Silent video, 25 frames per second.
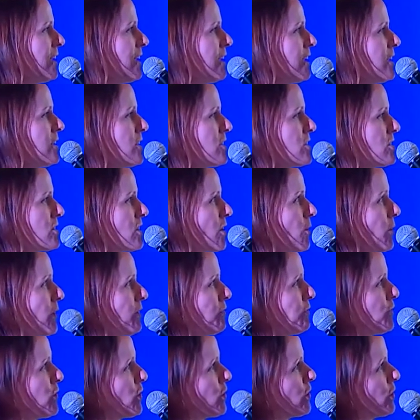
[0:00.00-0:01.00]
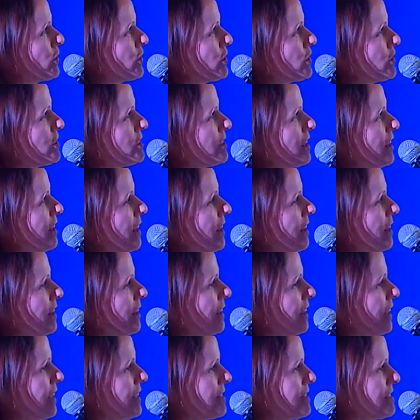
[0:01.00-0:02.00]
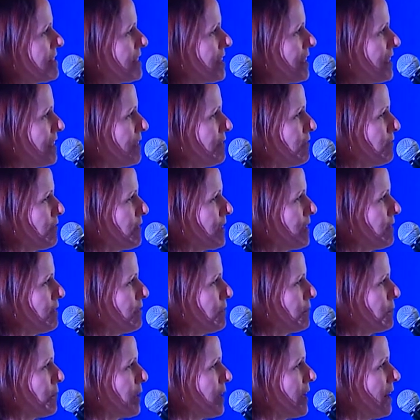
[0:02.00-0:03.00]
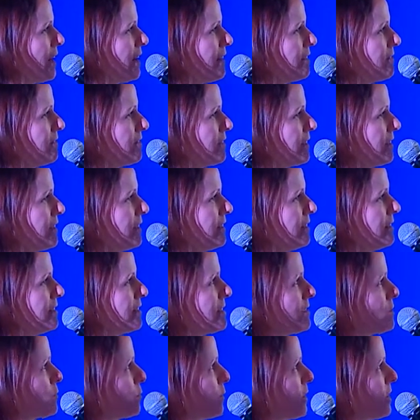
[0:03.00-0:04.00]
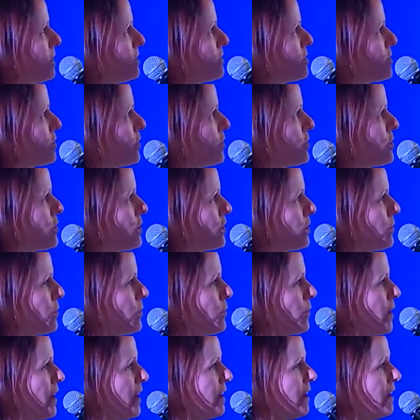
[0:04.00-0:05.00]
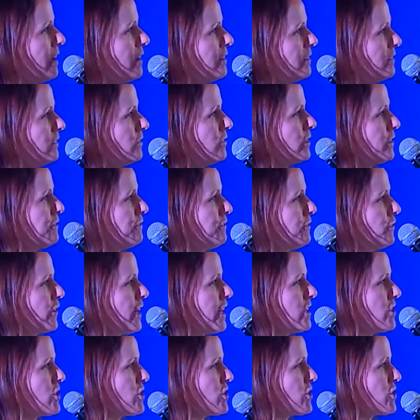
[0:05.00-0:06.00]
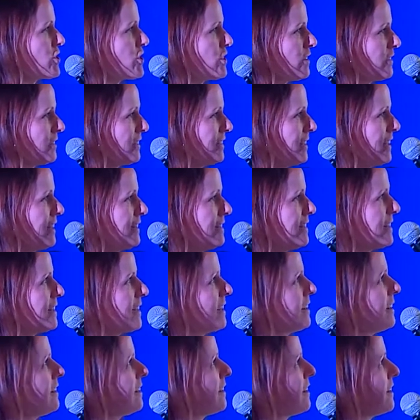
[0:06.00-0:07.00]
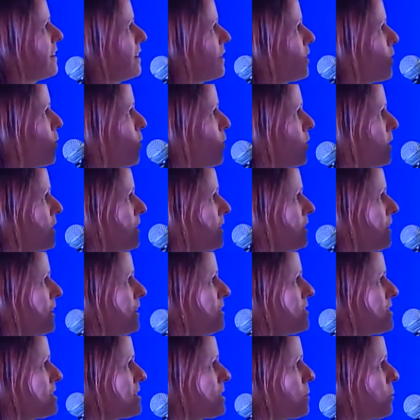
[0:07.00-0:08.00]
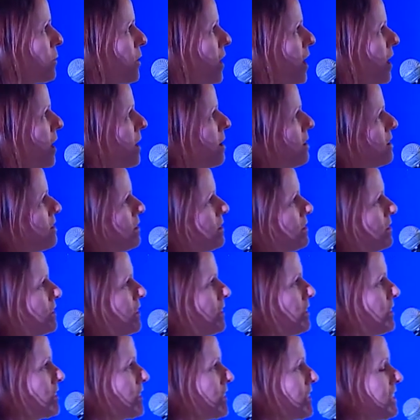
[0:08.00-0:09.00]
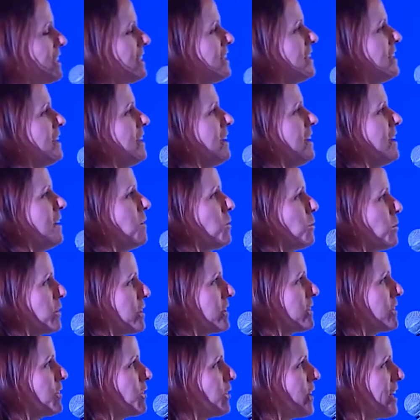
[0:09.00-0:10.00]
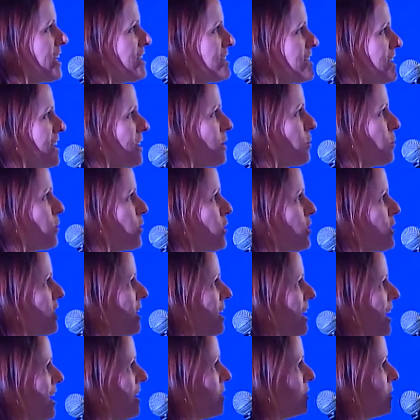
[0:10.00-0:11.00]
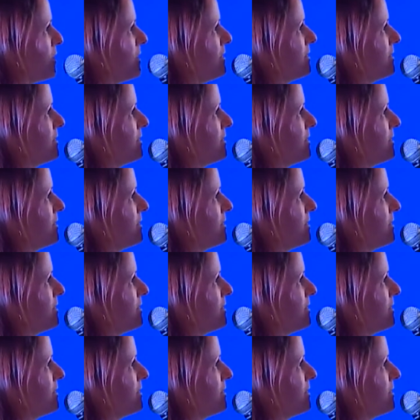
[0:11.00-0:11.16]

So if you could, let's see if we have this with us. Could you refresh in the corner there and see? Oh, look, we're creating a word cloud.